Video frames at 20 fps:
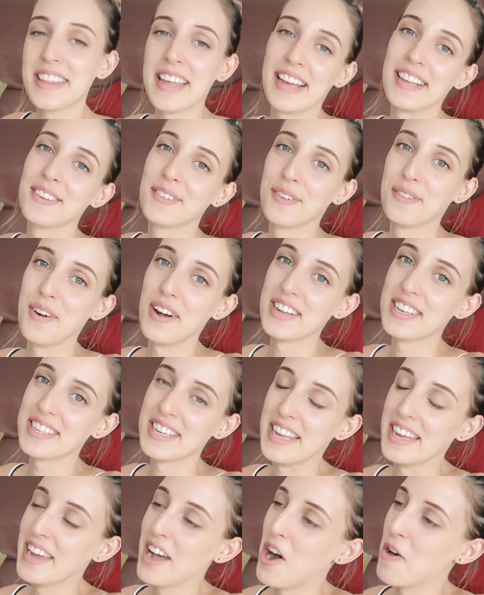Thanks for
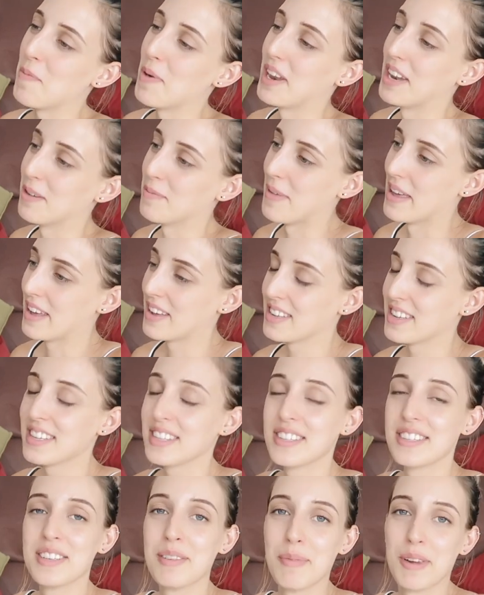watching. Hope I didn't make
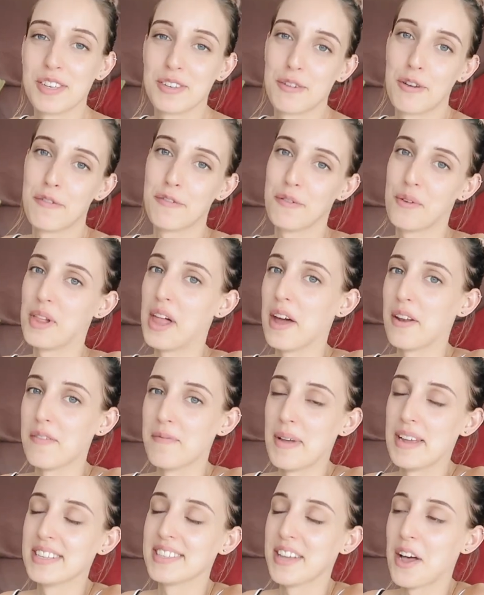too much of a fool out
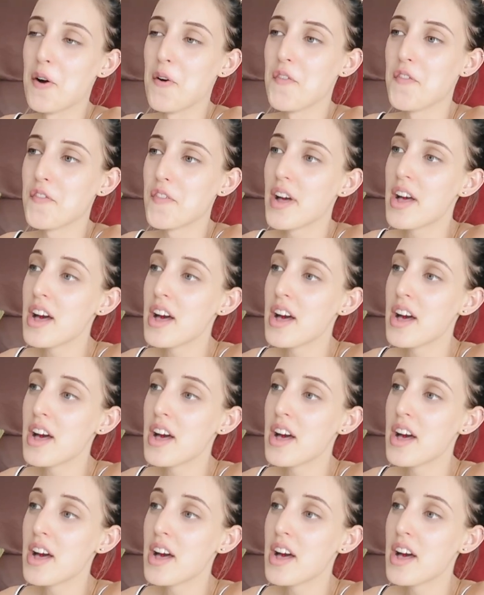of myself.